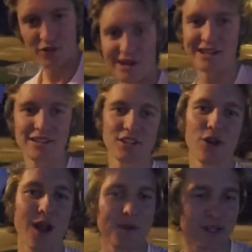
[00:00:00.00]
All right, let's go
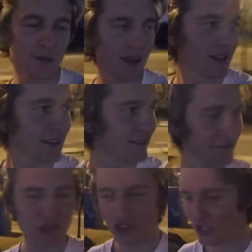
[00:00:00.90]
grab some
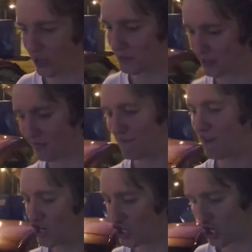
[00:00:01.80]
chips and
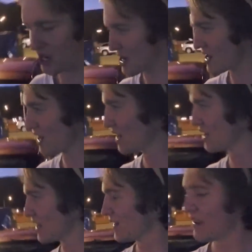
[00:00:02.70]
fish and
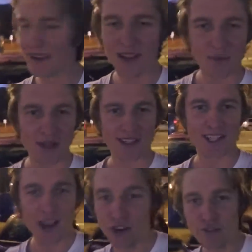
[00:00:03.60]
a bit of
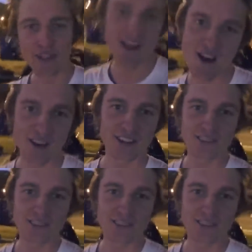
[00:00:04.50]
tucker for dinner.